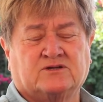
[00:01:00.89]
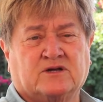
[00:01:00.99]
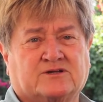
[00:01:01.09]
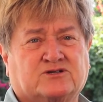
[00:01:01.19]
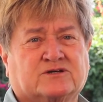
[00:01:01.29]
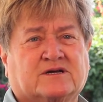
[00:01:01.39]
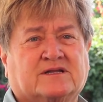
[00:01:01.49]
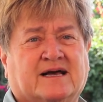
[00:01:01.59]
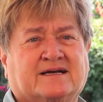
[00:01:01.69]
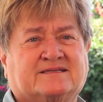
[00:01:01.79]
I took a
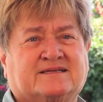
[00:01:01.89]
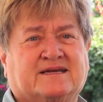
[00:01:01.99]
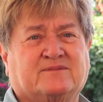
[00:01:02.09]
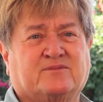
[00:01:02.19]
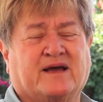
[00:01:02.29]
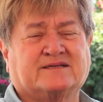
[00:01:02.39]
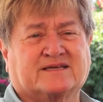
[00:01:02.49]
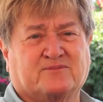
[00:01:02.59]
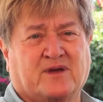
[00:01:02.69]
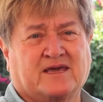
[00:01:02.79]
class in
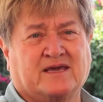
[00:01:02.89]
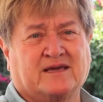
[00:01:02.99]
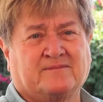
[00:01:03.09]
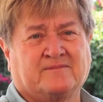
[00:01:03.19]
basket making